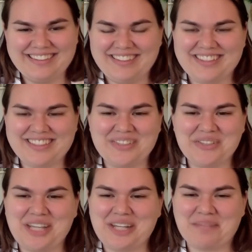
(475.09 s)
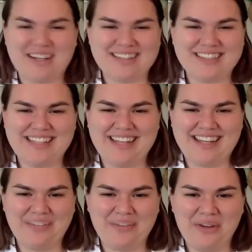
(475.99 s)
There is no checkbox
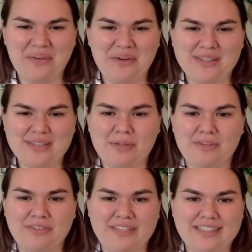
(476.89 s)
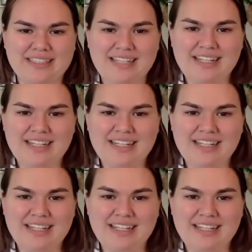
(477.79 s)
today. Where you are is perfect.